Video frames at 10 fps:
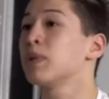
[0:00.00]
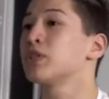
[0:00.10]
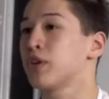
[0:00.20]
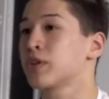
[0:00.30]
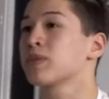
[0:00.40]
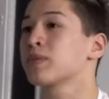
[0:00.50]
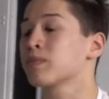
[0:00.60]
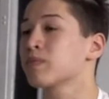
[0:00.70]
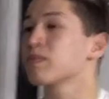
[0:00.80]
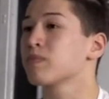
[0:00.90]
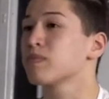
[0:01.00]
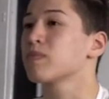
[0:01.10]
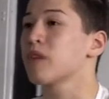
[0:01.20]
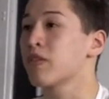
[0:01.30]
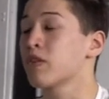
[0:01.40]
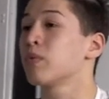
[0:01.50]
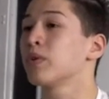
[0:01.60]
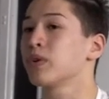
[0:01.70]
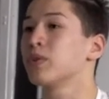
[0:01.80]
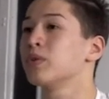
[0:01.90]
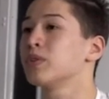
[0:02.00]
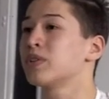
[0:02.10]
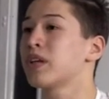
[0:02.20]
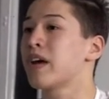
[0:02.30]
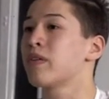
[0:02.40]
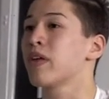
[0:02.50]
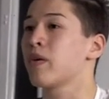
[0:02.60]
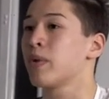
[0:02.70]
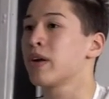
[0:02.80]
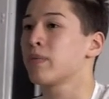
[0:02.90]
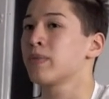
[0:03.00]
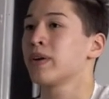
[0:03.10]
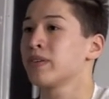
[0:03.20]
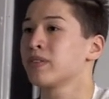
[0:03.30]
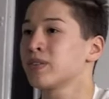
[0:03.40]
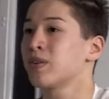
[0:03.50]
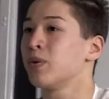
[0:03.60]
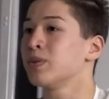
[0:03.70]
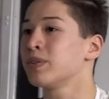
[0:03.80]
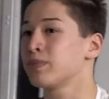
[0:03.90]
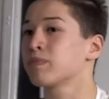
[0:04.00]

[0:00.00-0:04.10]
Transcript: split jerks. I think they're really cool just to have all that weight up there and just hold it.